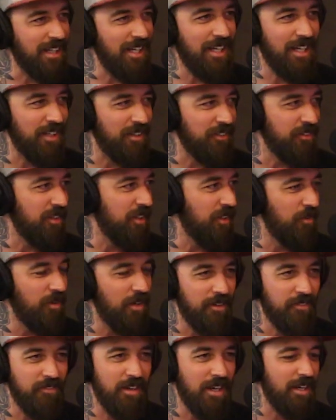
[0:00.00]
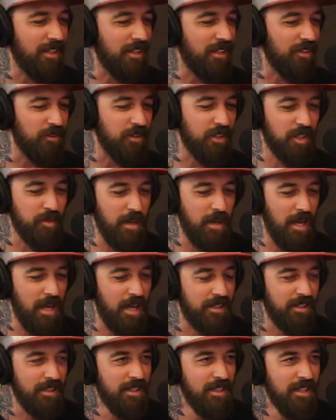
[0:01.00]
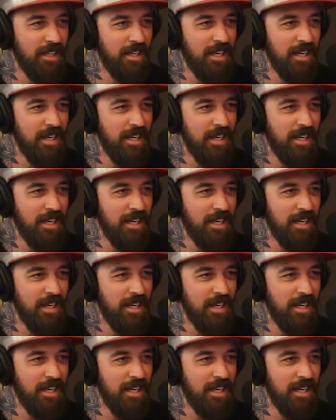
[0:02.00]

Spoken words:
I really want a Vanagon really bad.